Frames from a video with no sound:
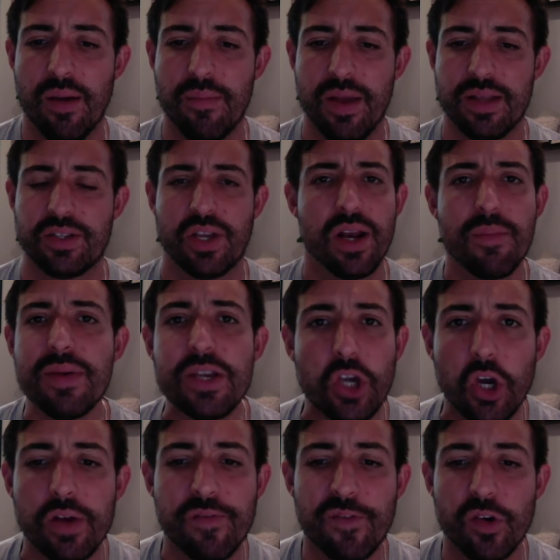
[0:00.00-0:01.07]
It's going to be
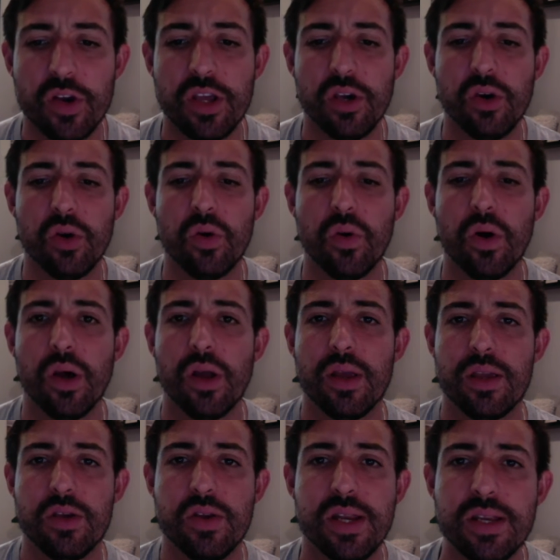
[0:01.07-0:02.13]
good for you.
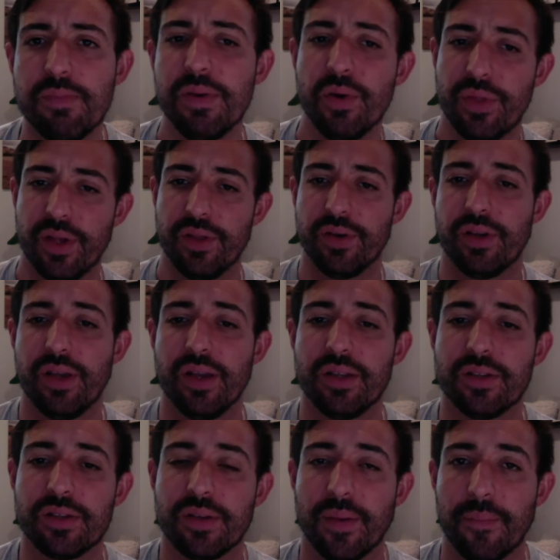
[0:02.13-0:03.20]
You need to be with other
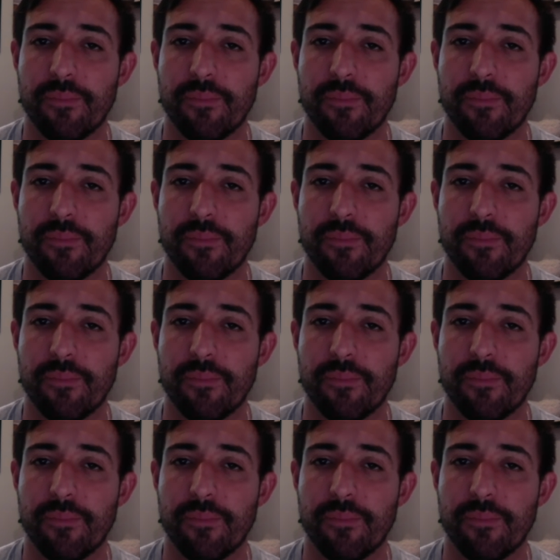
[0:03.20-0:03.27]
kids.